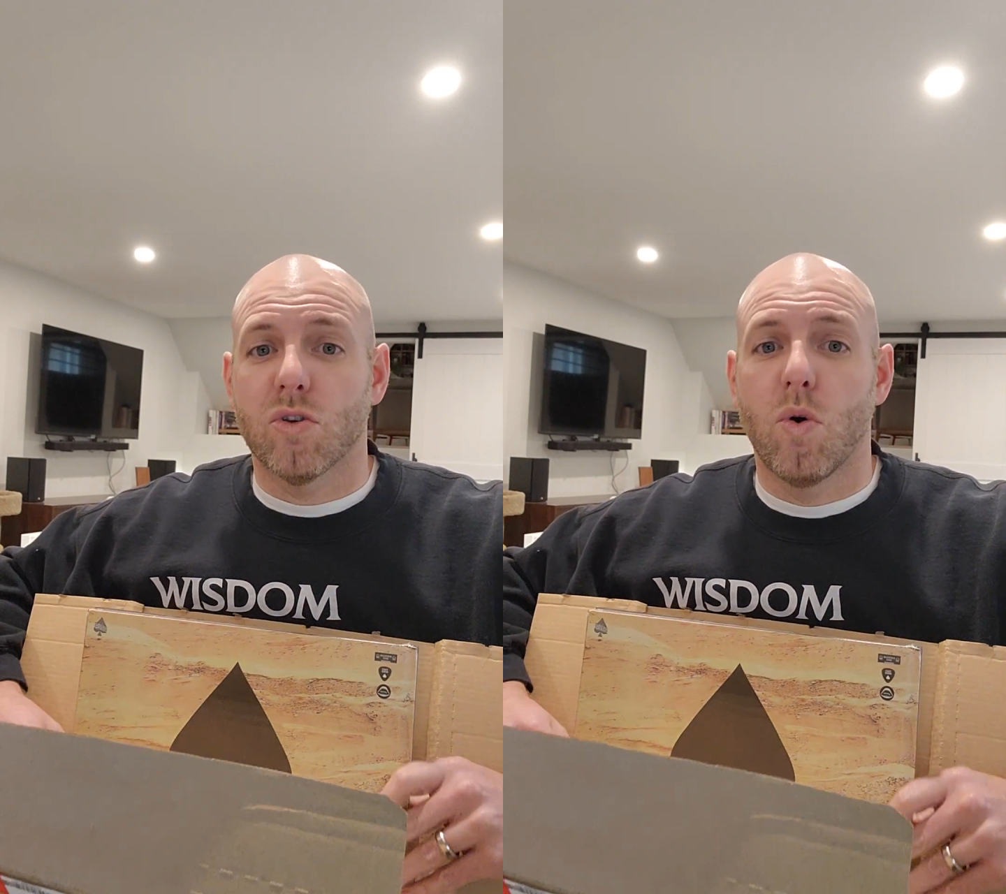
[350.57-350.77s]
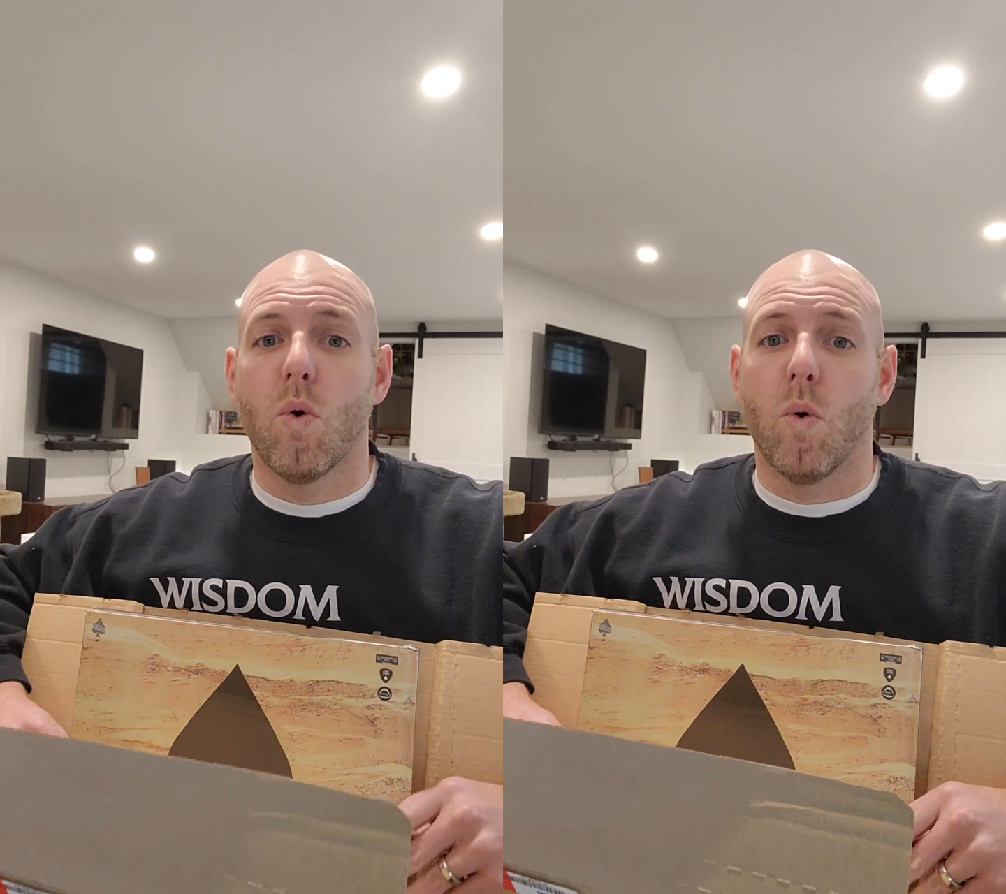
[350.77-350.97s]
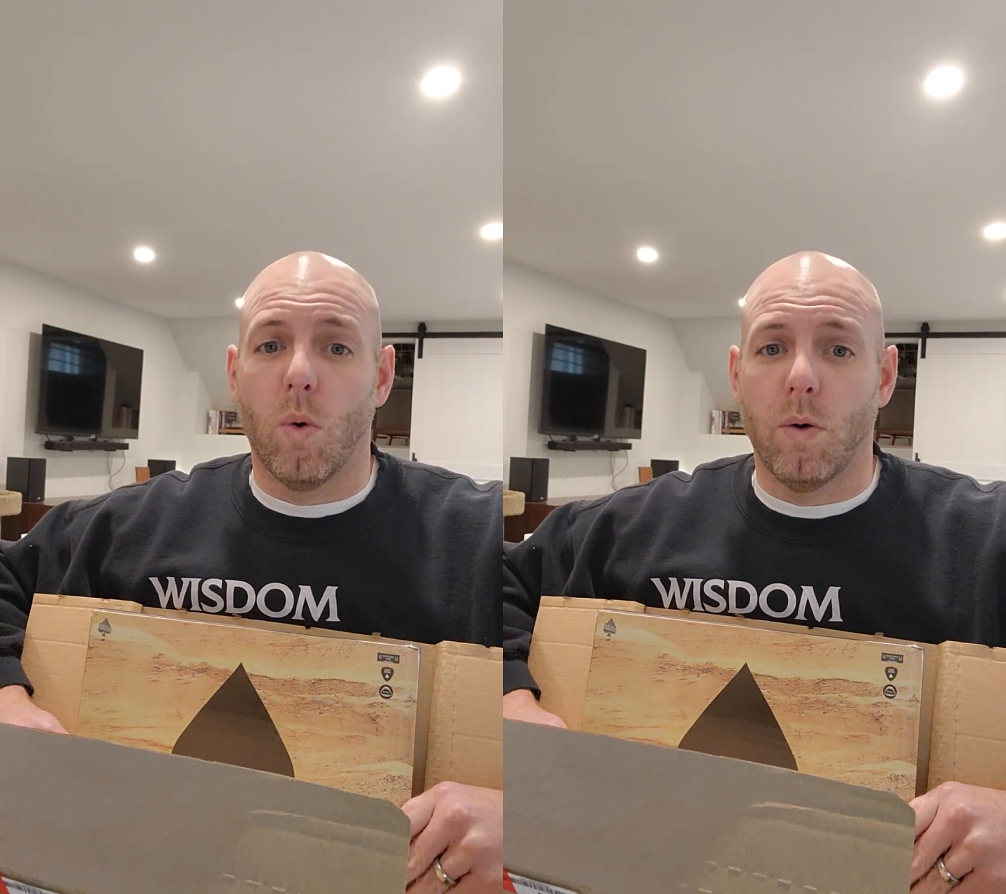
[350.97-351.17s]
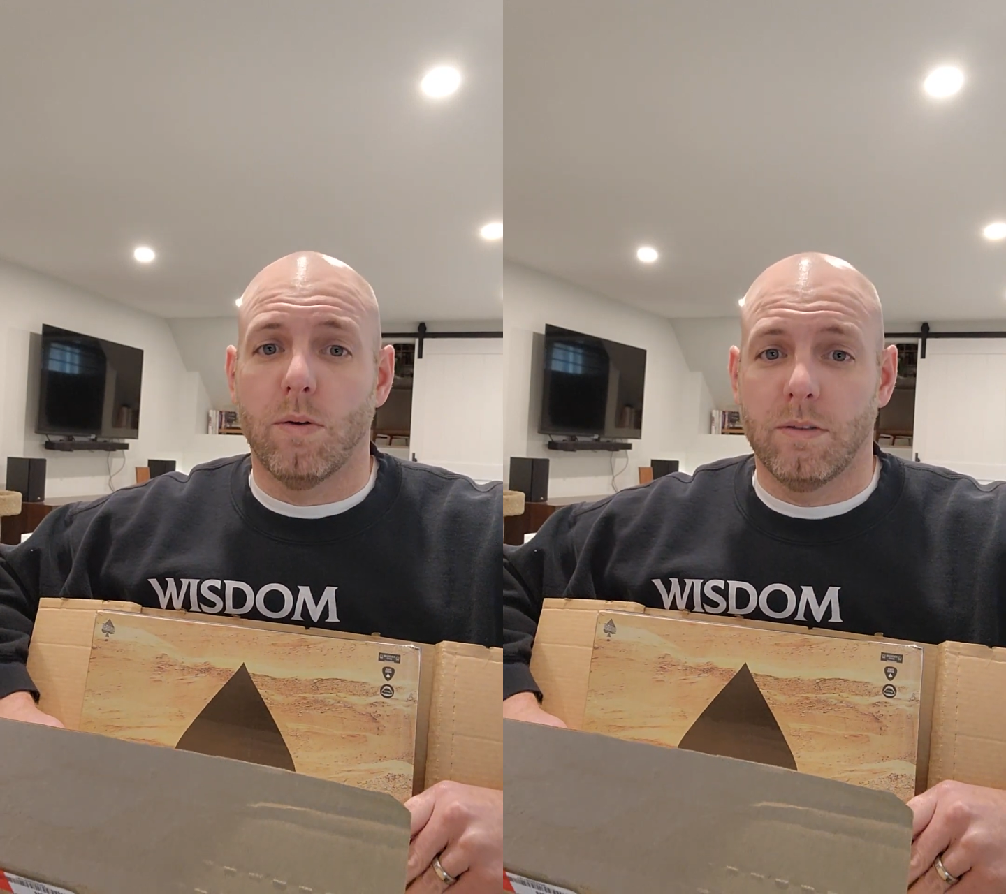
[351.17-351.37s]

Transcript: cool.